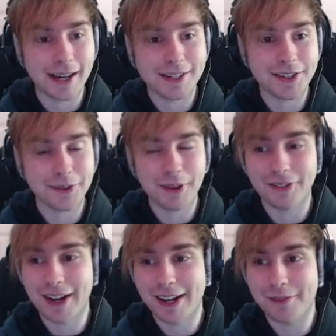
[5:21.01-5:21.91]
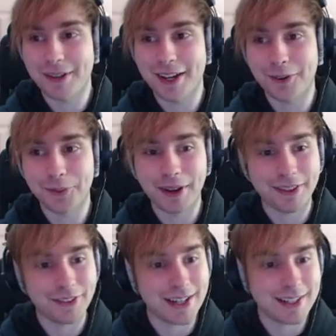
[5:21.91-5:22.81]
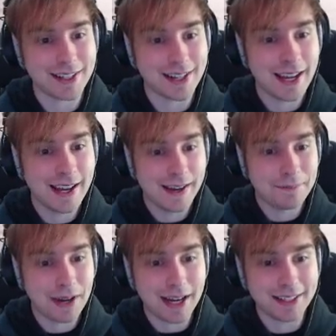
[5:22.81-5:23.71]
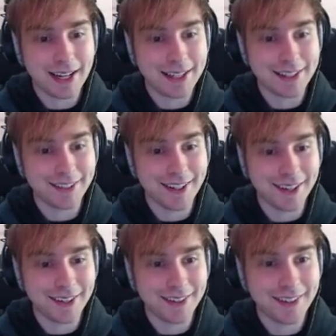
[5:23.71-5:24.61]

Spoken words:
I don't know whether I love it or whether it's, I don't know.